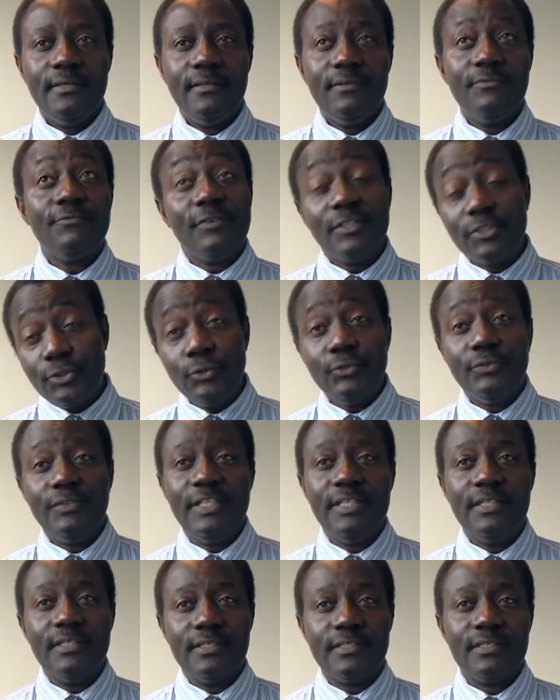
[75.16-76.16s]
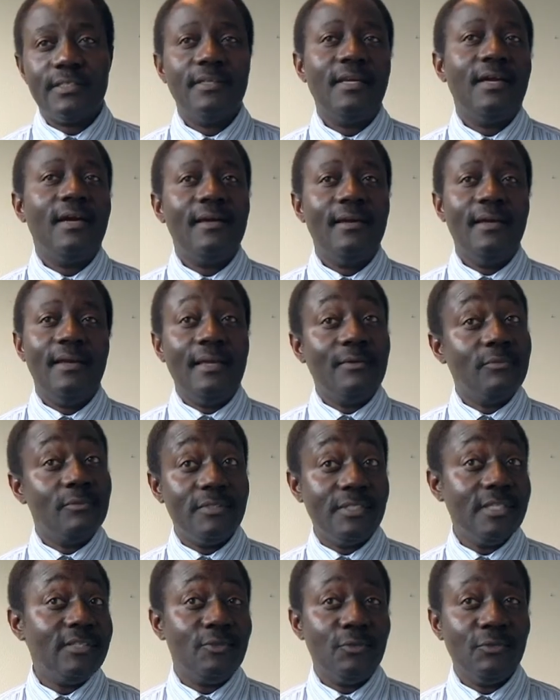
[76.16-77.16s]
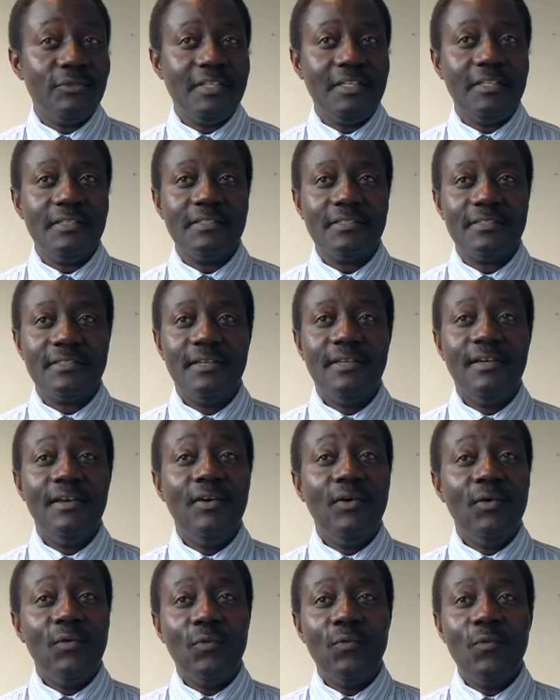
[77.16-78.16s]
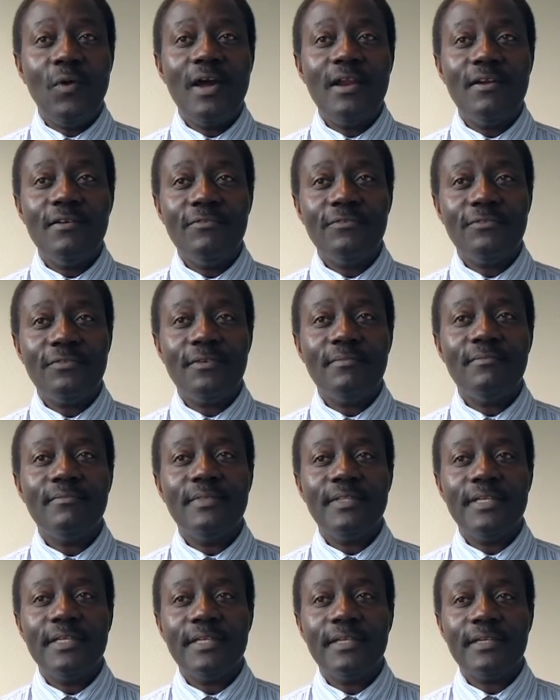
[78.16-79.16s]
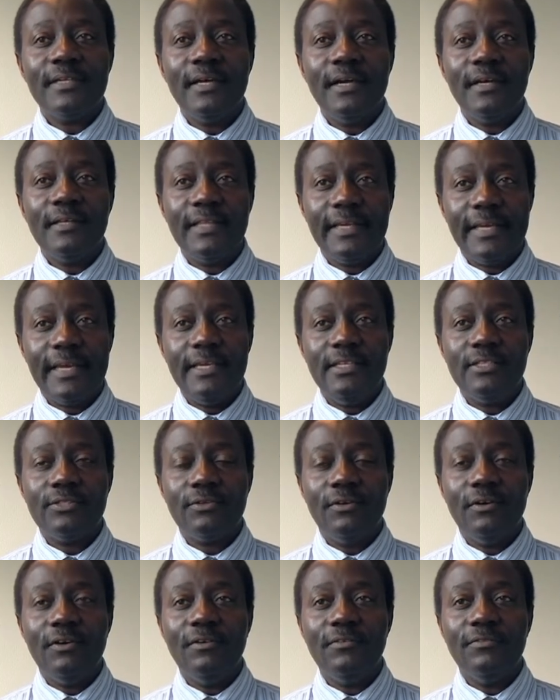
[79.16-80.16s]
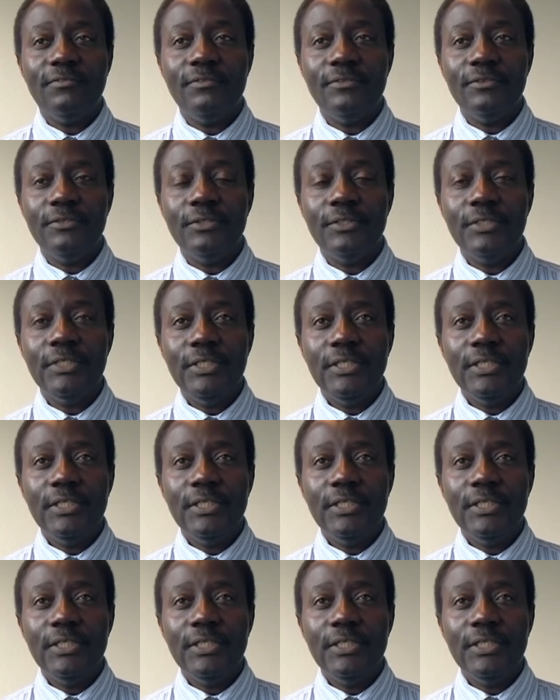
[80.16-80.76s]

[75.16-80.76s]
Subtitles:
for two things. I could say two things. One from the case of the